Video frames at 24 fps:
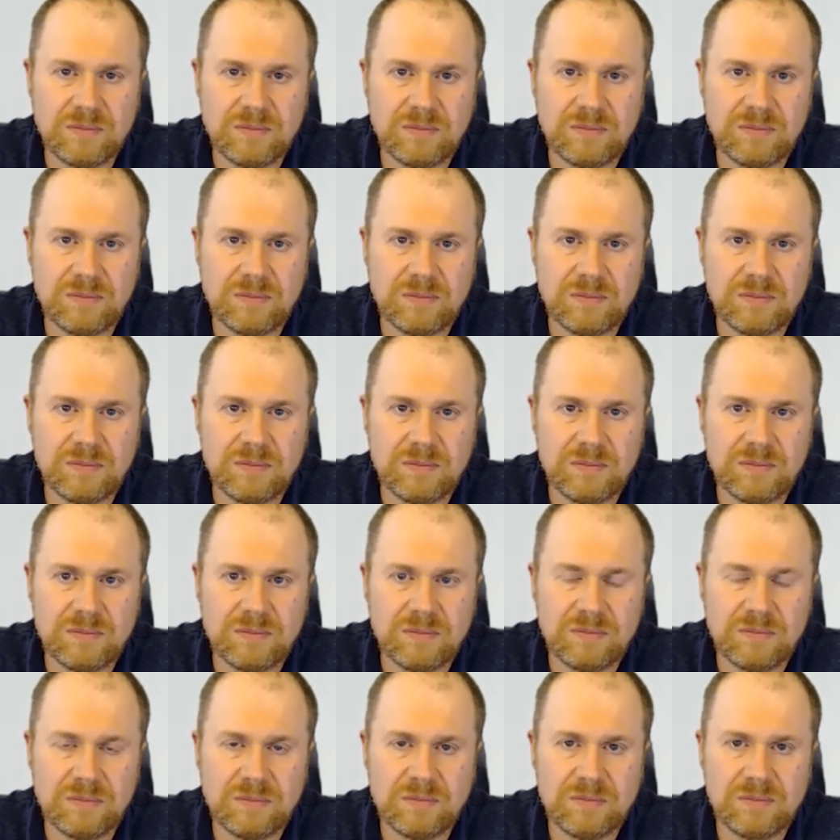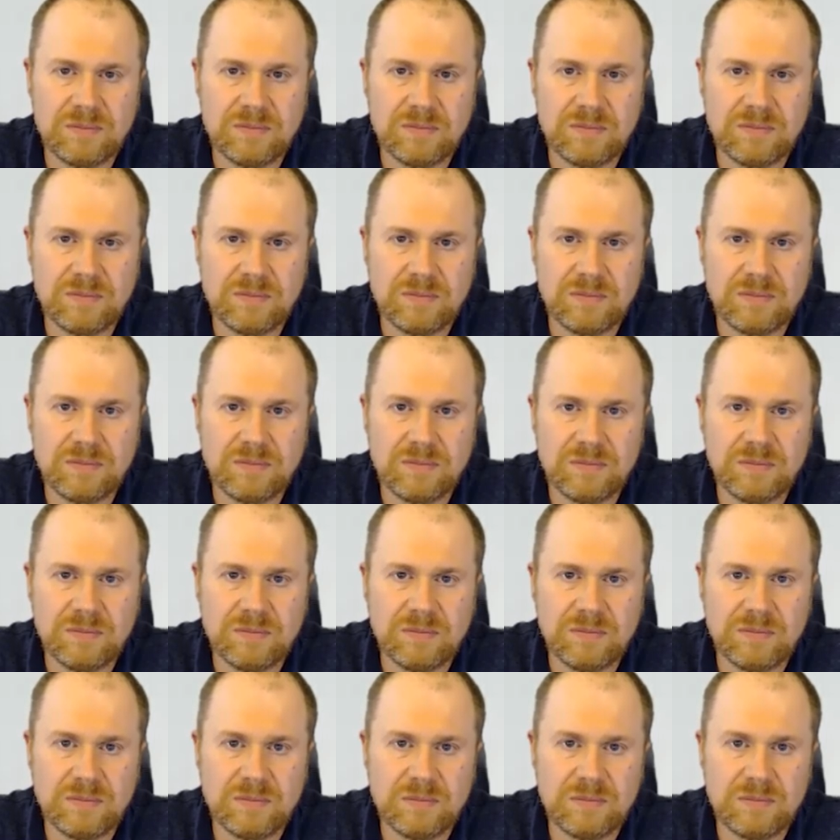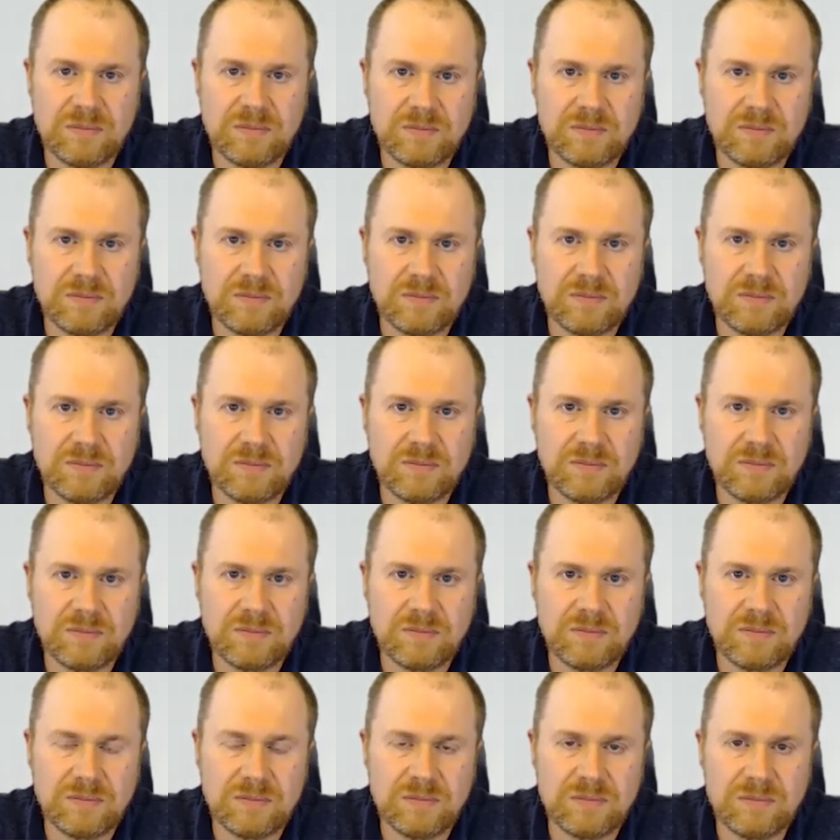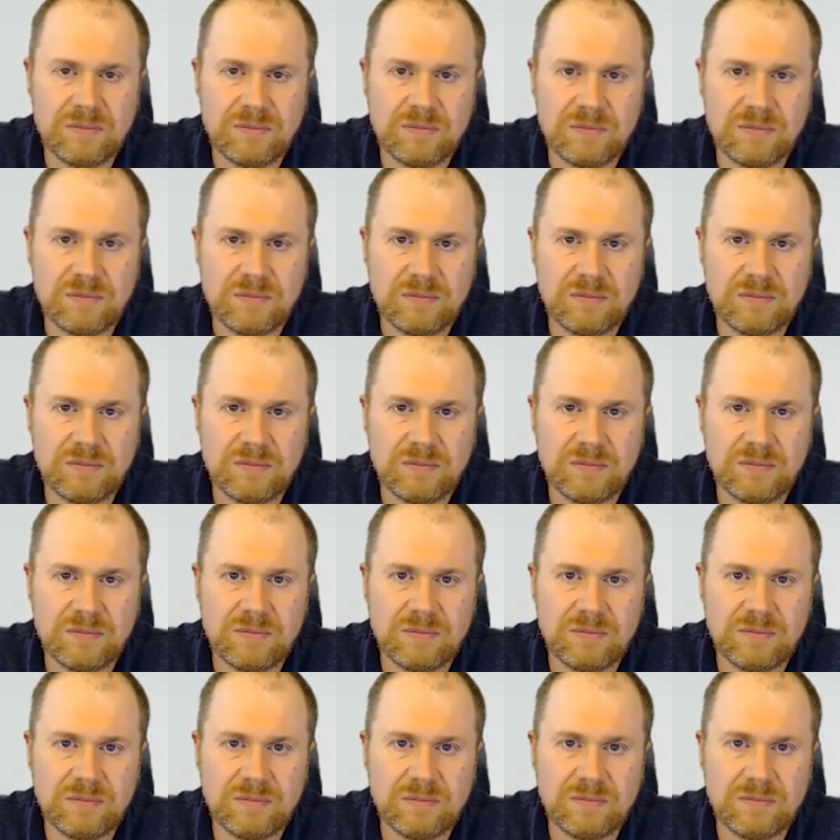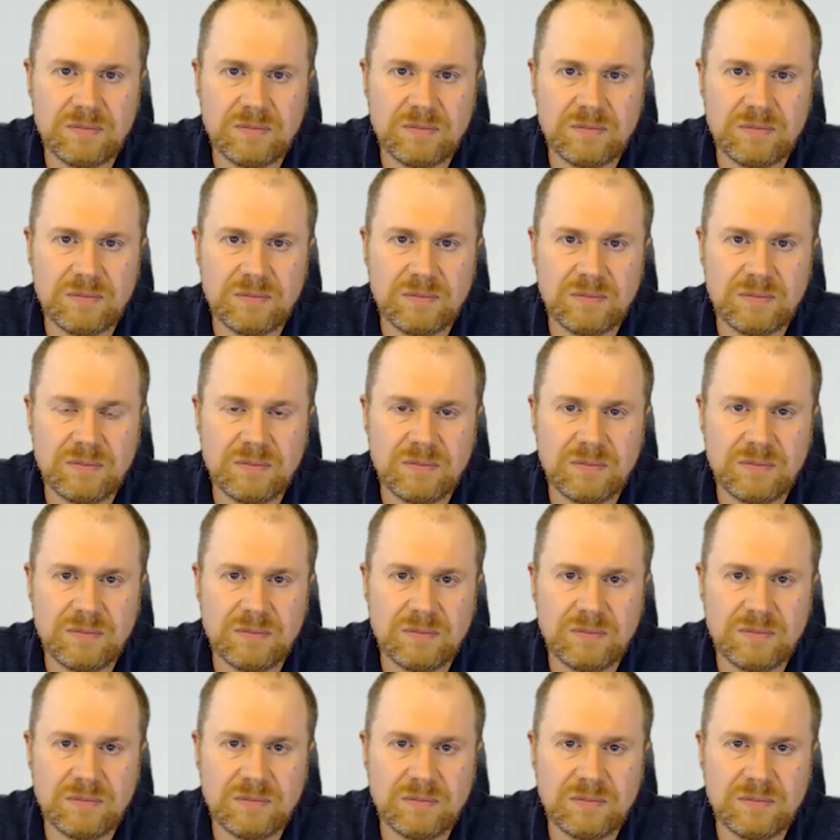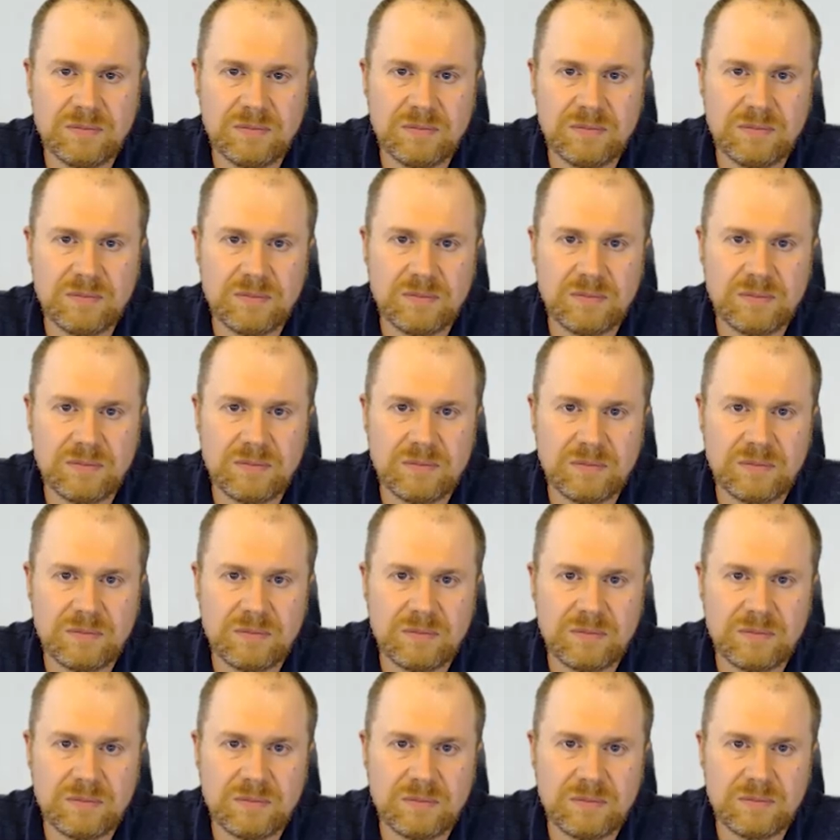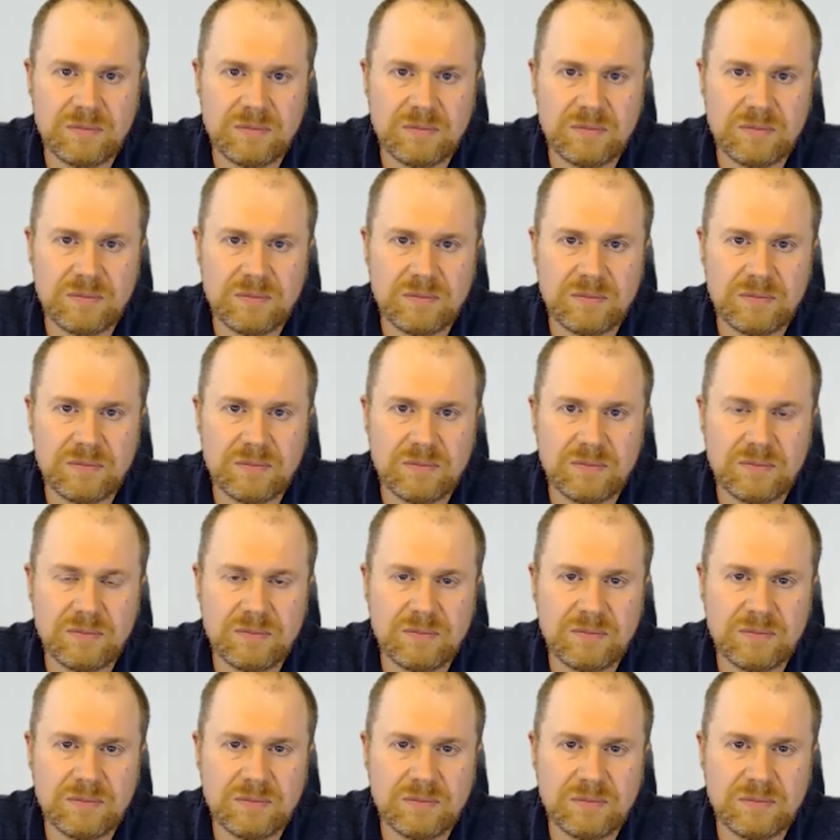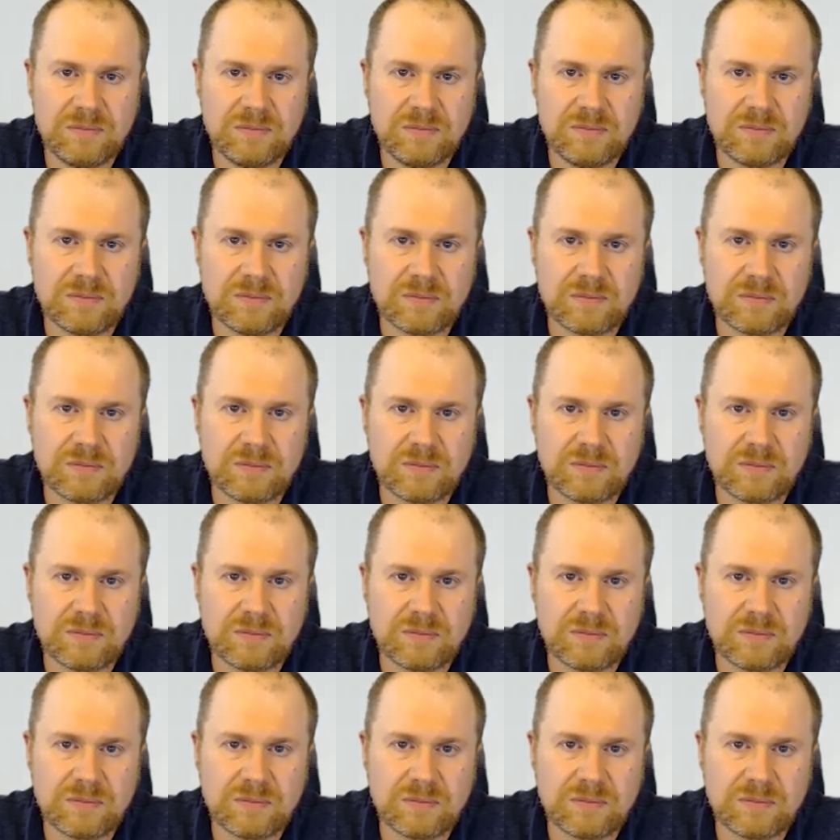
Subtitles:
(silent)